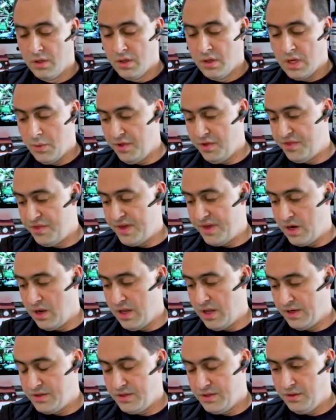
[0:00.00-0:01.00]
And with that, I
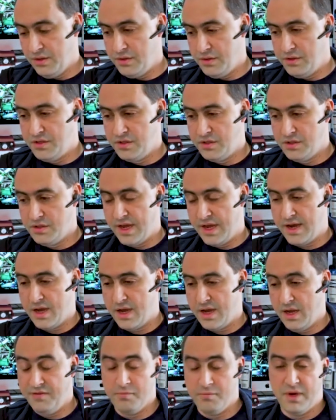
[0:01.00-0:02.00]
like to use
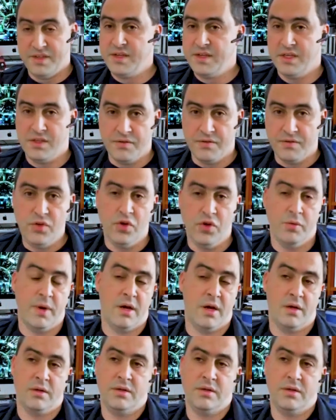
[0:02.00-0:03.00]
even my sense of
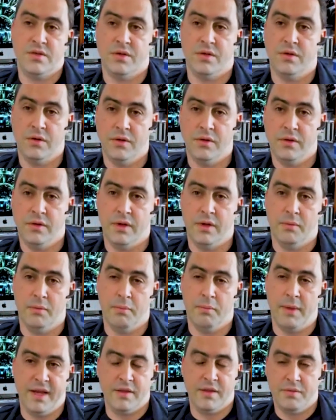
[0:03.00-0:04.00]
humour to
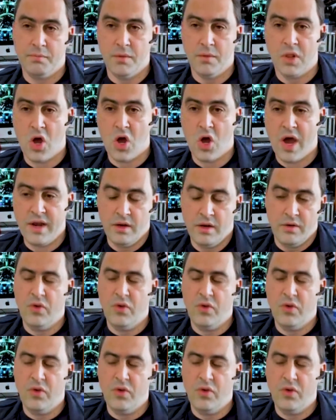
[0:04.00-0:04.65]
make light,